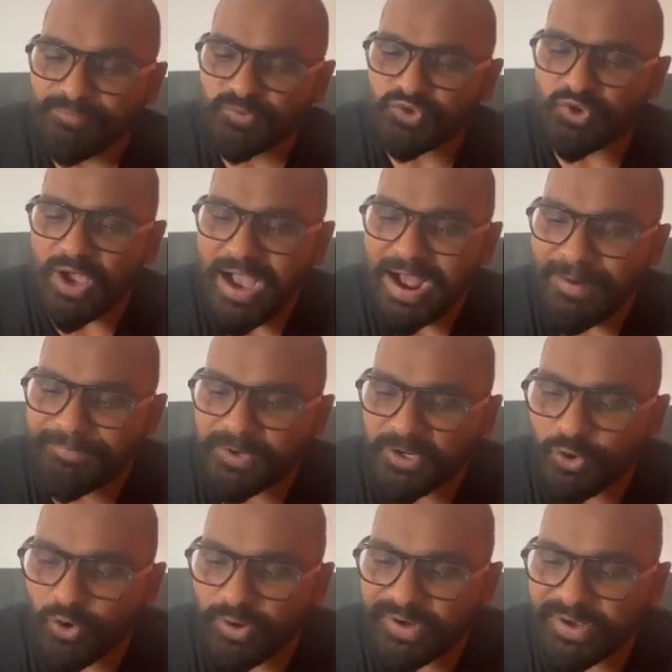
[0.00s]
So
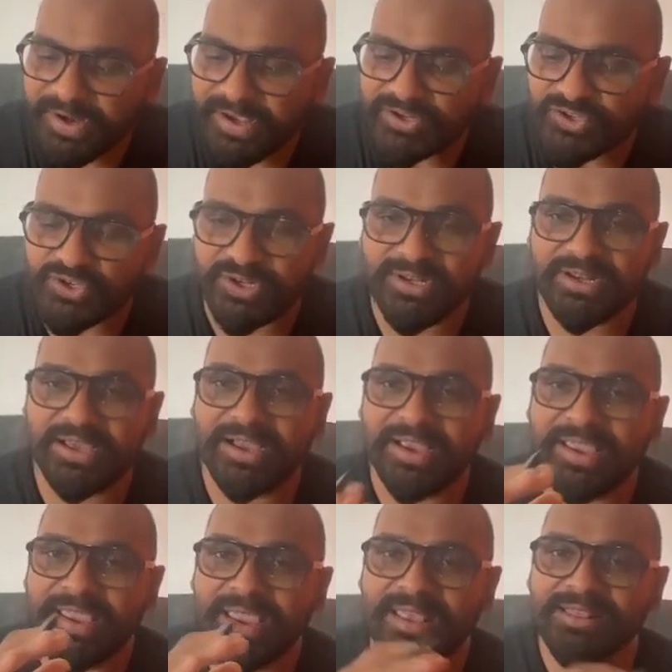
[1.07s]
afterload reduction,
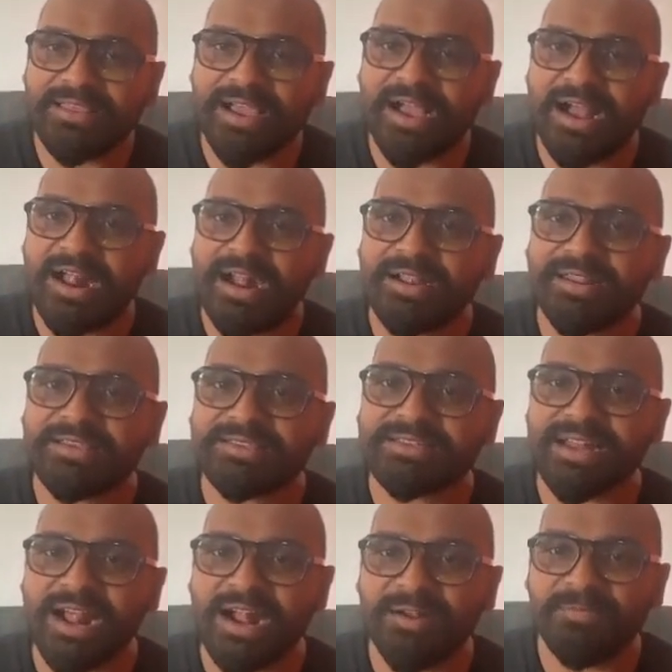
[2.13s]
again the heart is
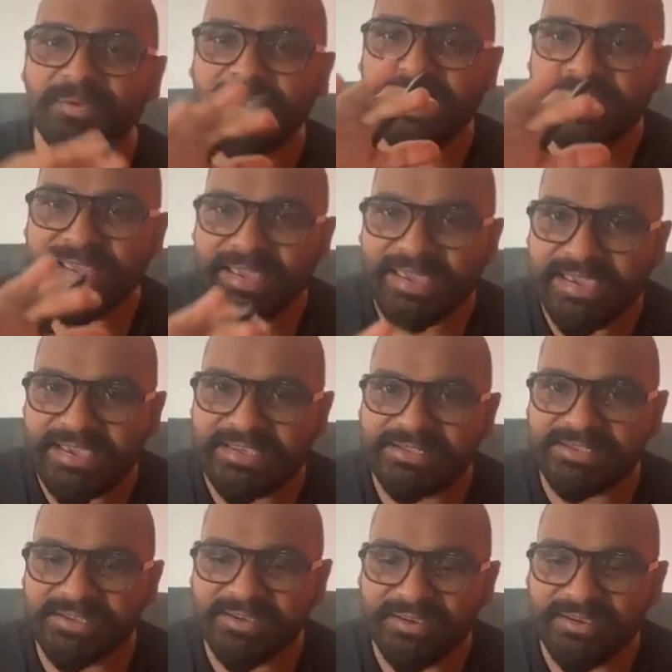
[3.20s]
start feeling ease.